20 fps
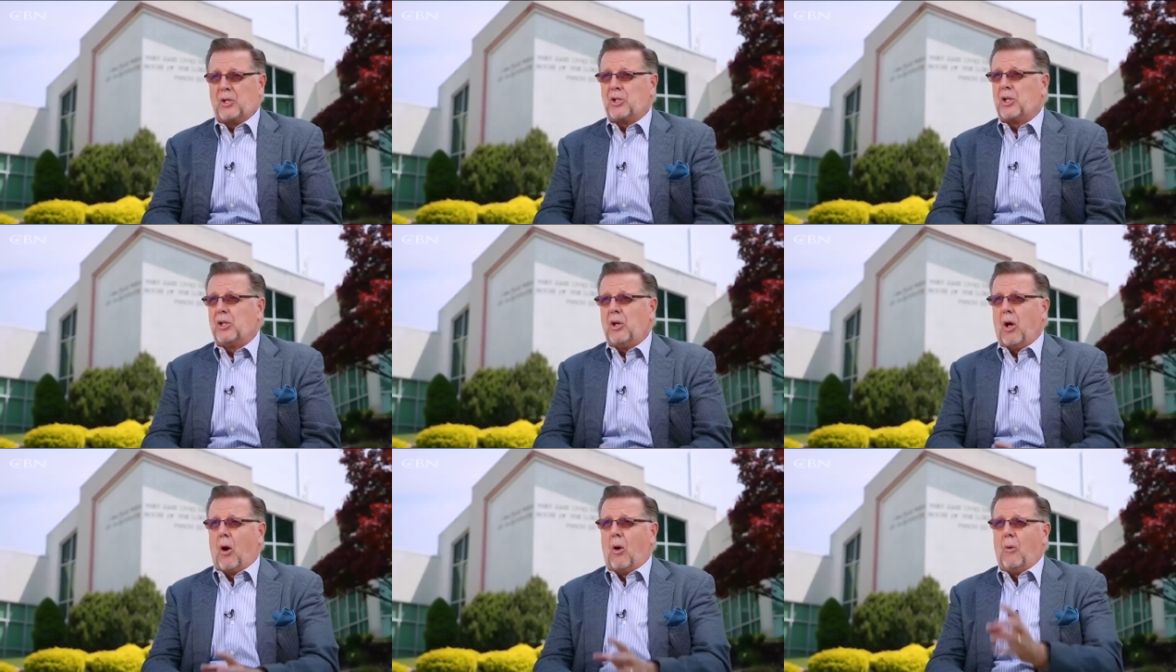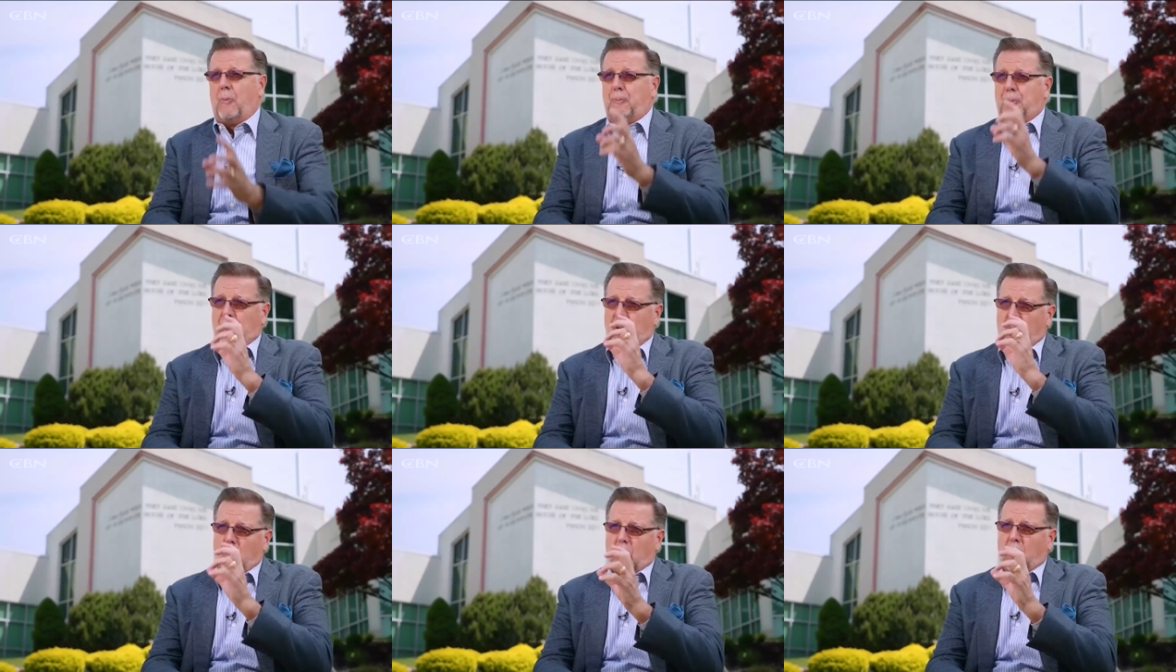There was
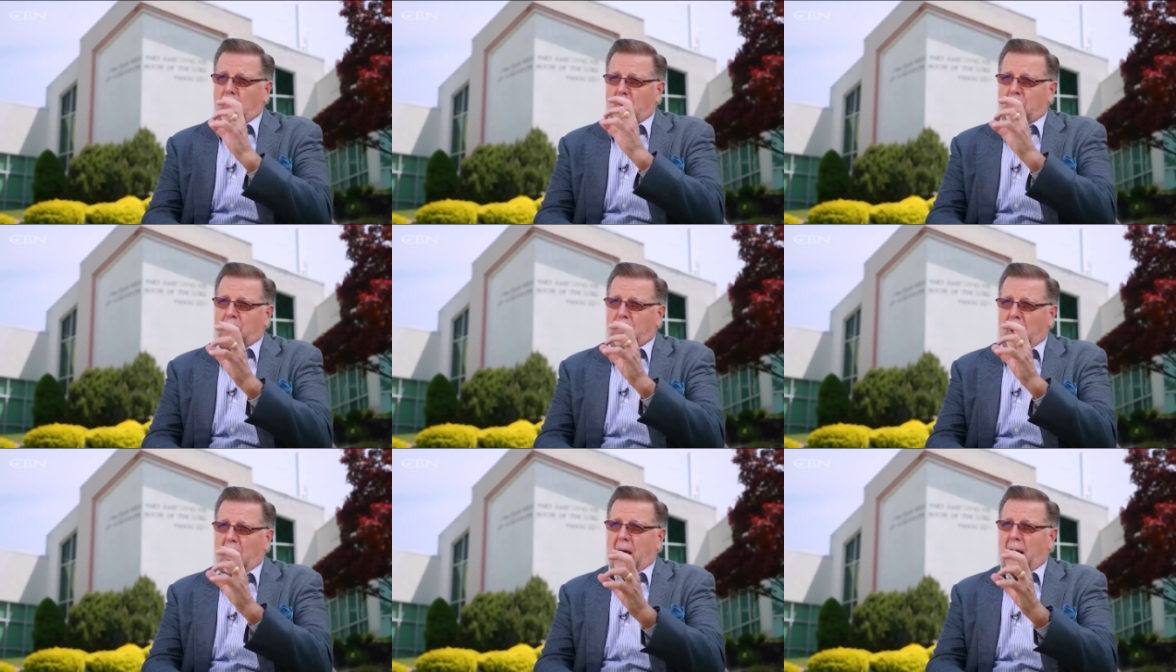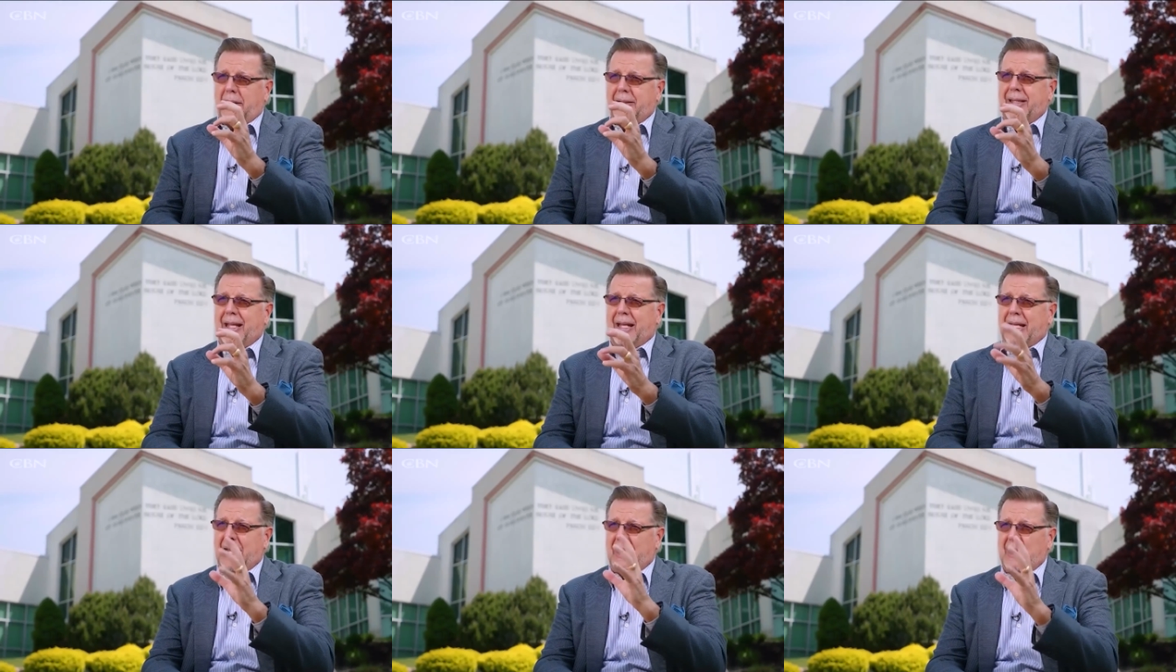no purer
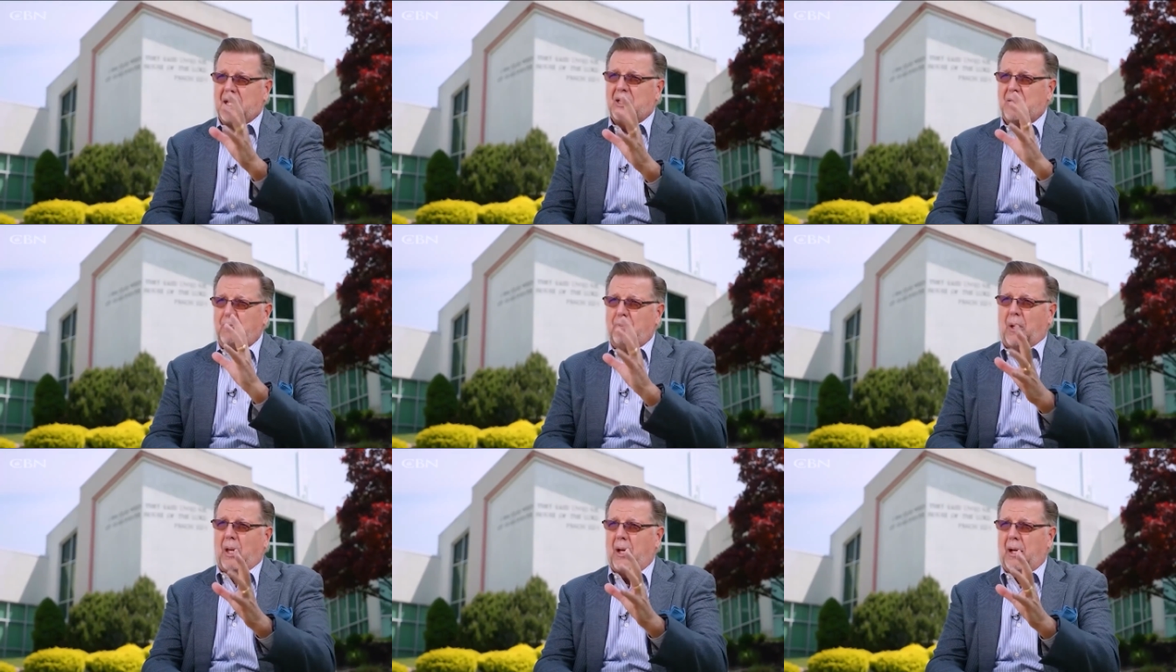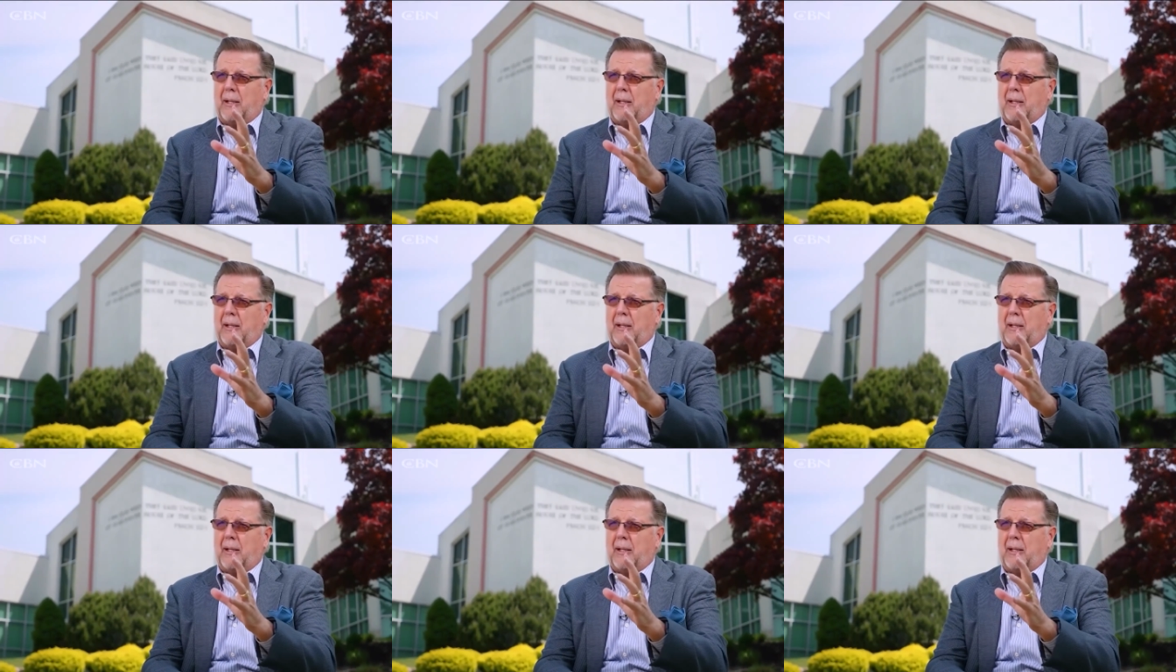blood than his